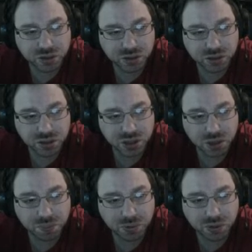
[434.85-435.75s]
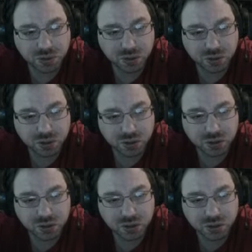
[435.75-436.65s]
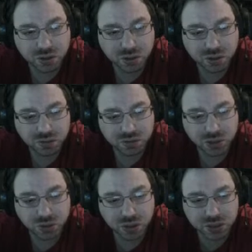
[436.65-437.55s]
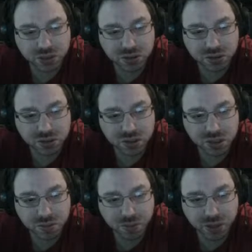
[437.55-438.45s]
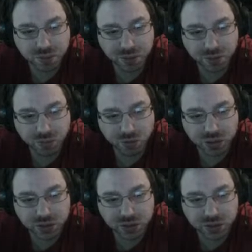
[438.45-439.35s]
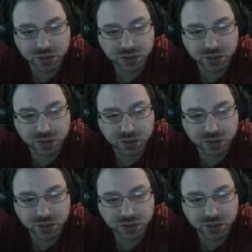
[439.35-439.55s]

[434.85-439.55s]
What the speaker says: a couple of tokens to make it a bit more realistic.